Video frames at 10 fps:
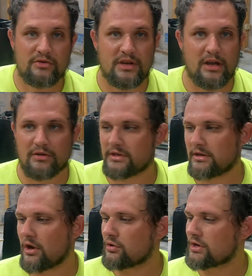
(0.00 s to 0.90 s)
nails in
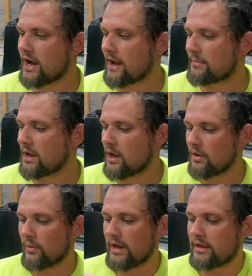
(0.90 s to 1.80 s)
no time
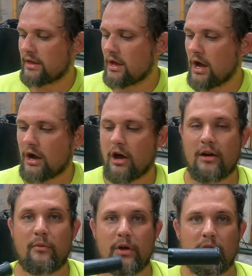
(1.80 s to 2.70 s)
with a
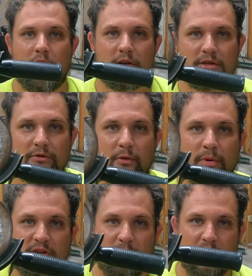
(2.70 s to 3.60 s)
cutoff wheel, also from
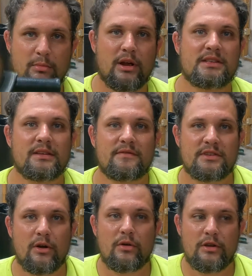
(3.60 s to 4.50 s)
Benchmark Abrasive.
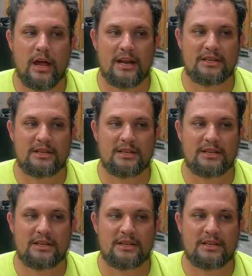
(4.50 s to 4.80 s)
So not a